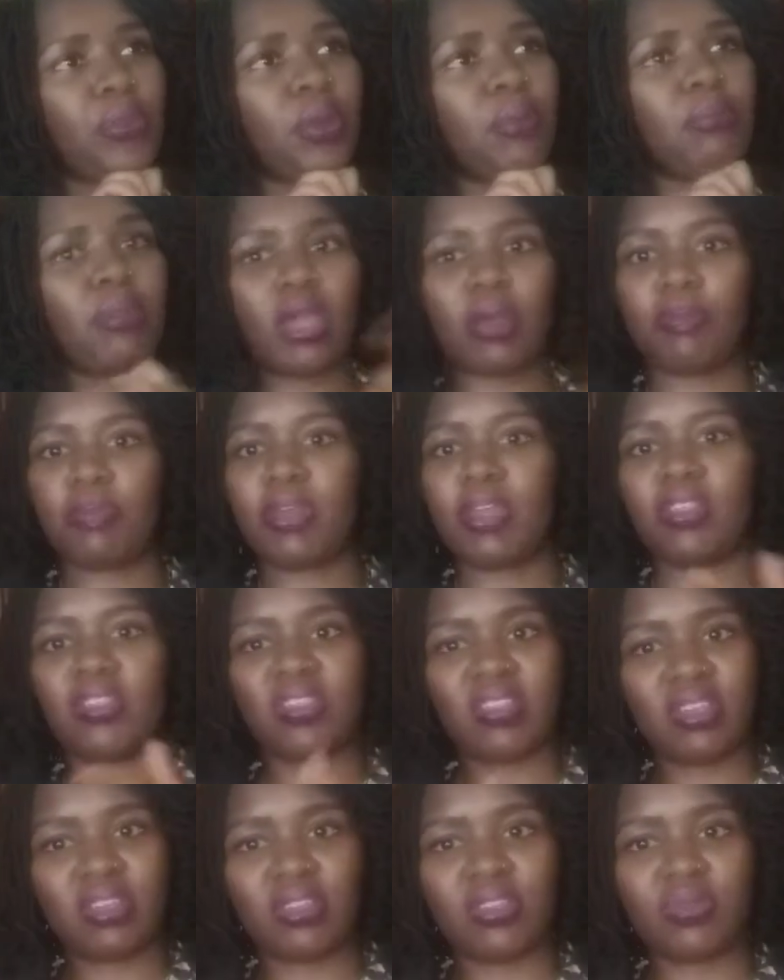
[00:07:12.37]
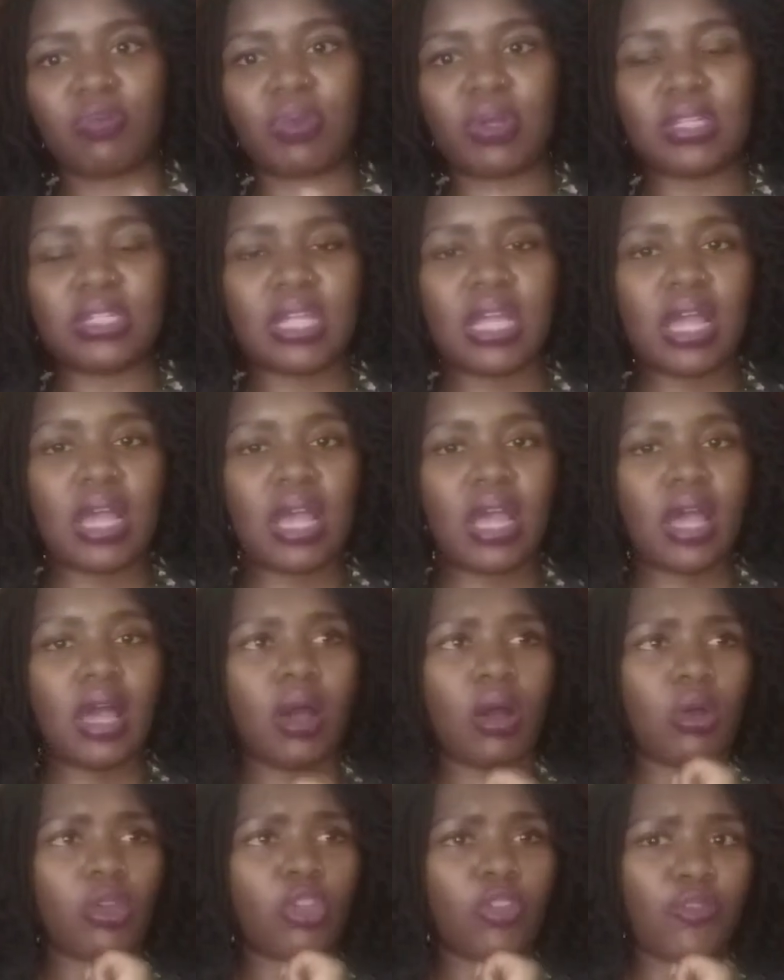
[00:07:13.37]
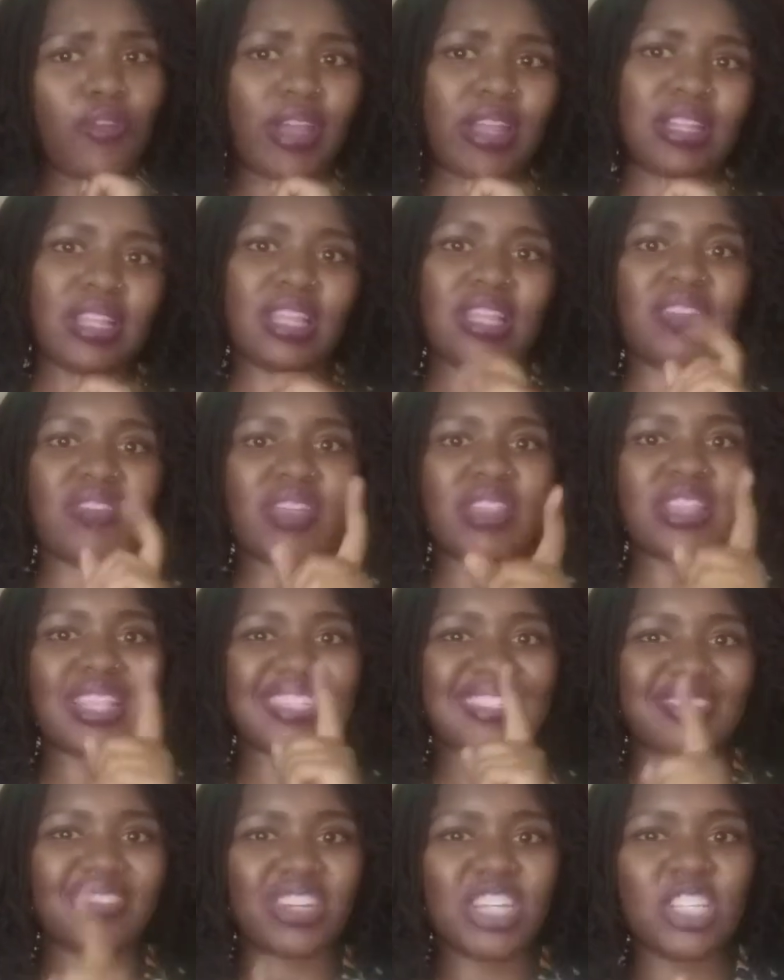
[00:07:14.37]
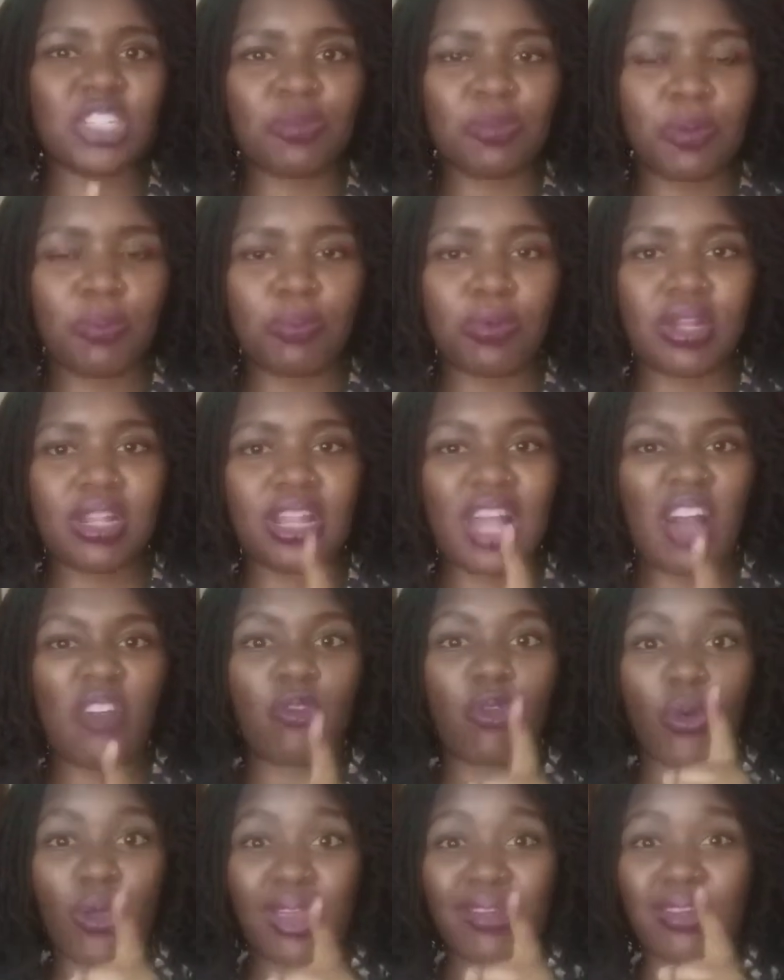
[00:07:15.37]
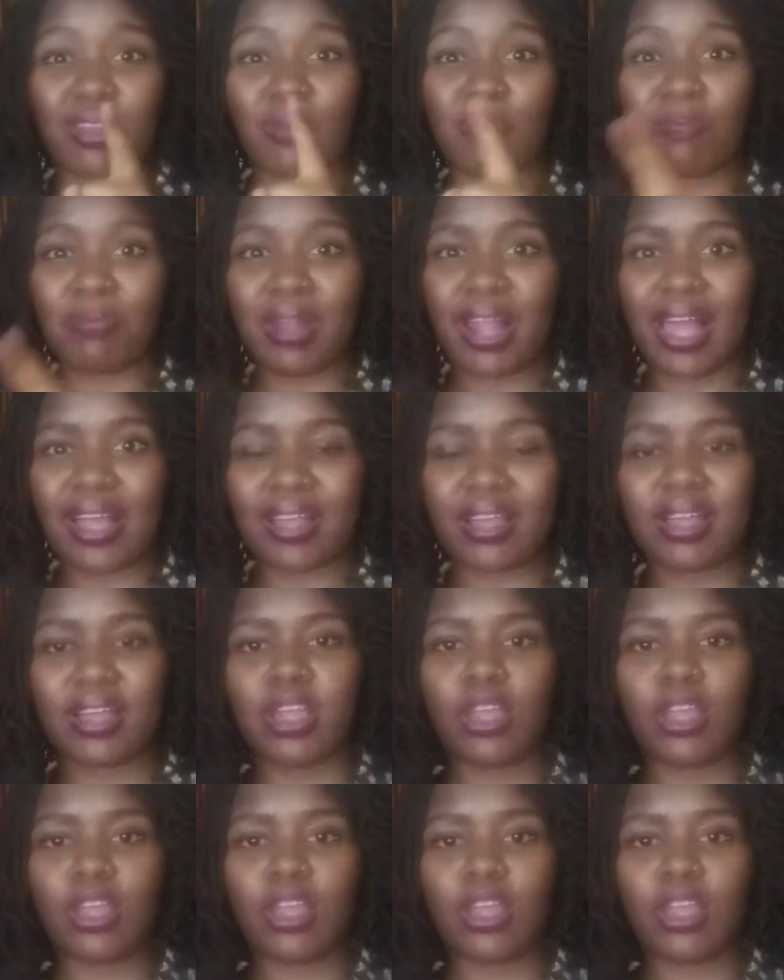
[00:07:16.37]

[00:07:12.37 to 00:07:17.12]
maybe it is, but you find that even these rich people love wearing black.